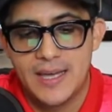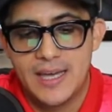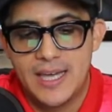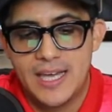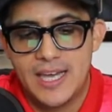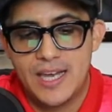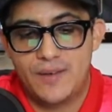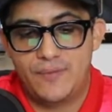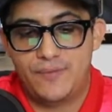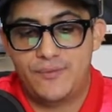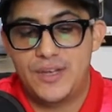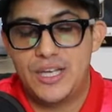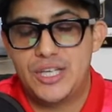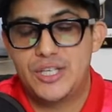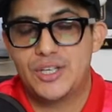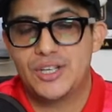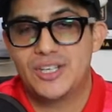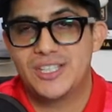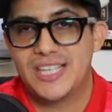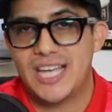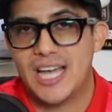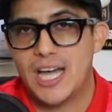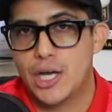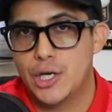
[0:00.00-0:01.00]
it
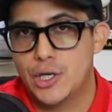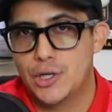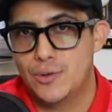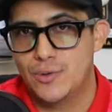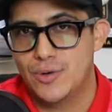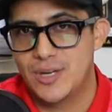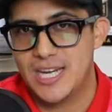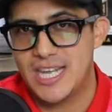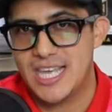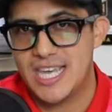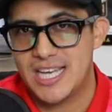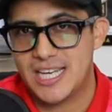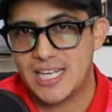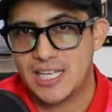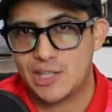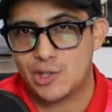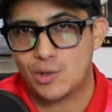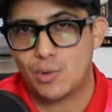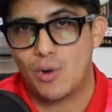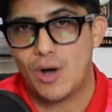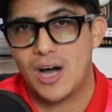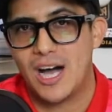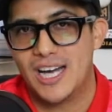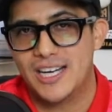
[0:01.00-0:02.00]
features a unique
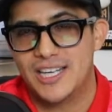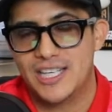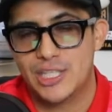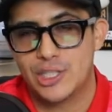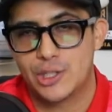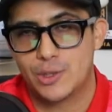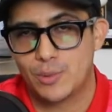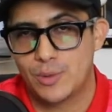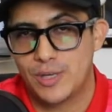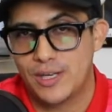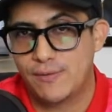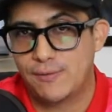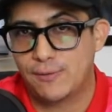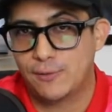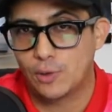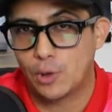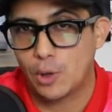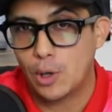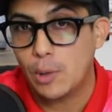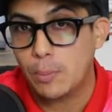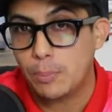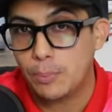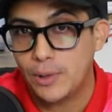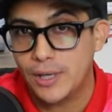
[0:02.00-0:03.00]
Toit de Jouy
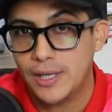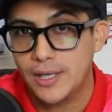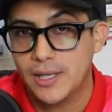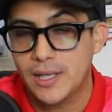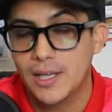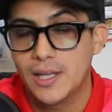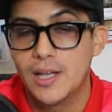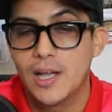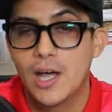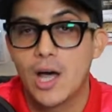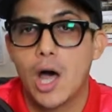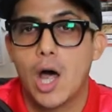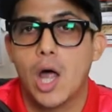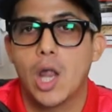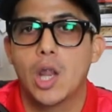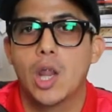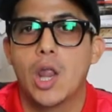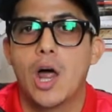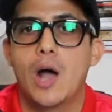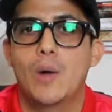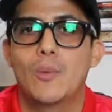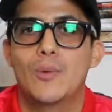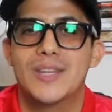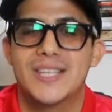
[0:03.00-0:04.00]
floral print
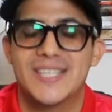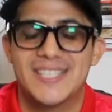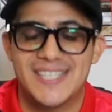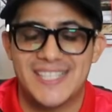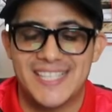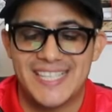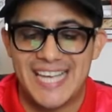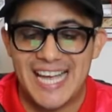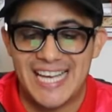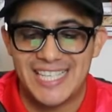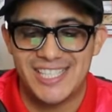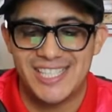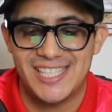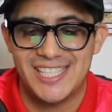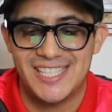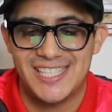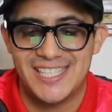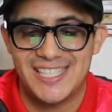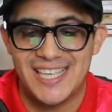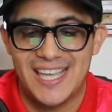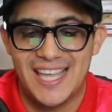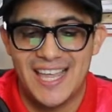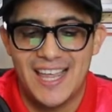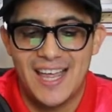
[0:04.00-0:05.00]
along with
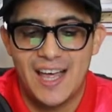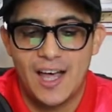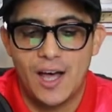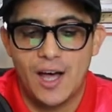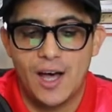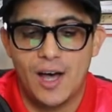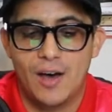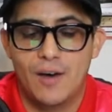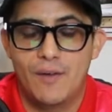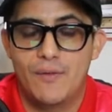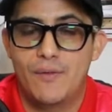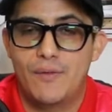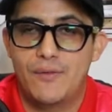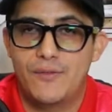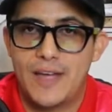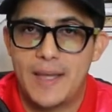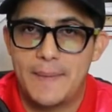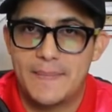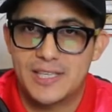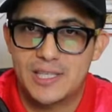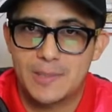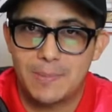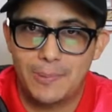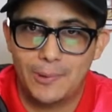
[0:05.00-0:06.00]
sketches of
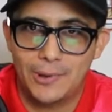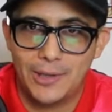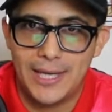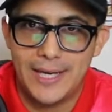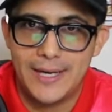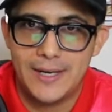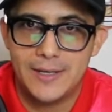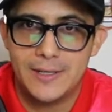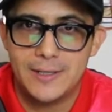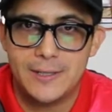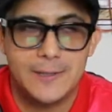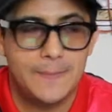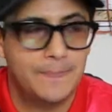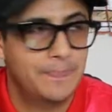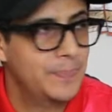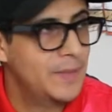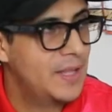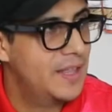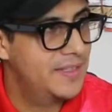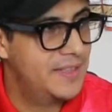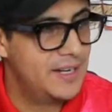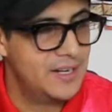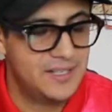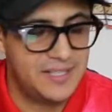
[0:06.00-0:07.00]
famous players,
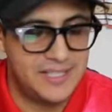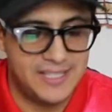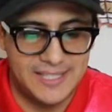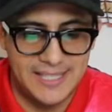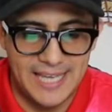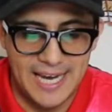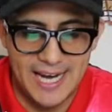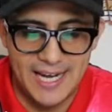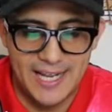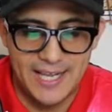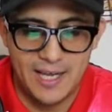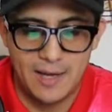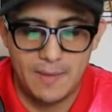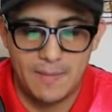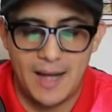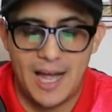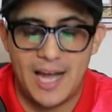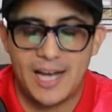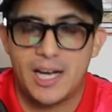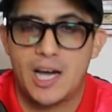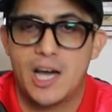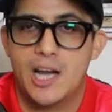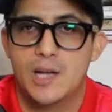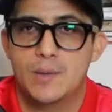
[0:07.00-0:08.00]
their stadium,
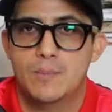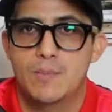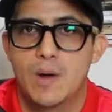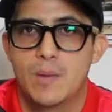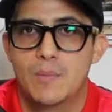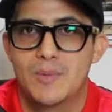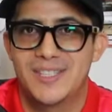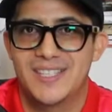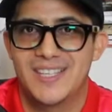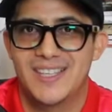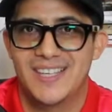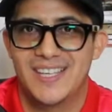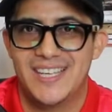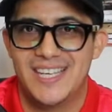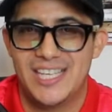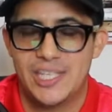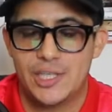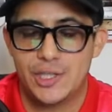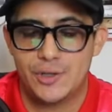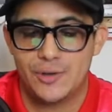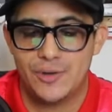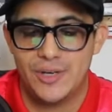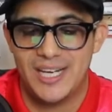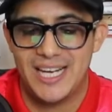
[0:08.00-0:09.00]
iconic moments in the
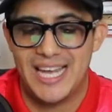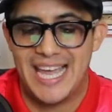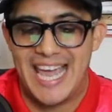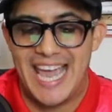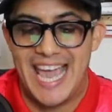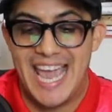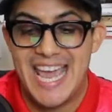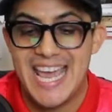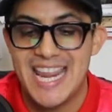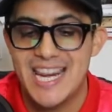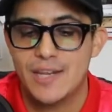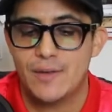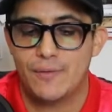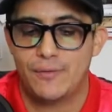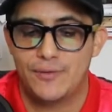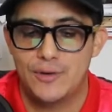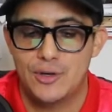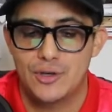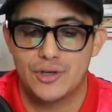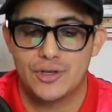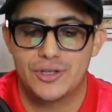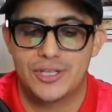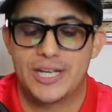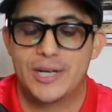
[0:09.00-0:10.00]
history, and
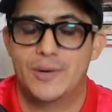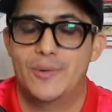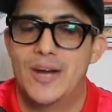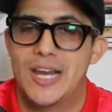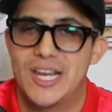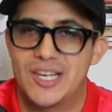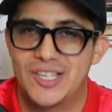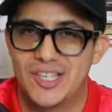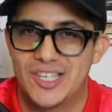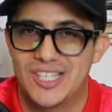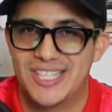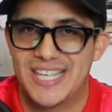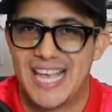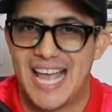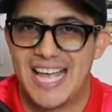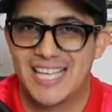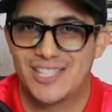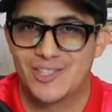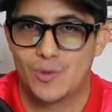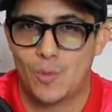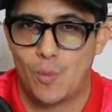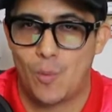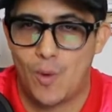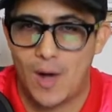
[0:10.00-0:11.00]
future generations
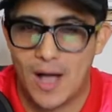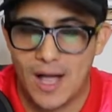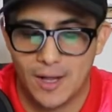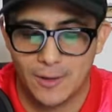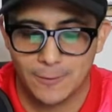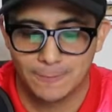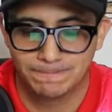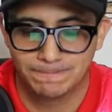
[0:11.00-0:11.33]
as well.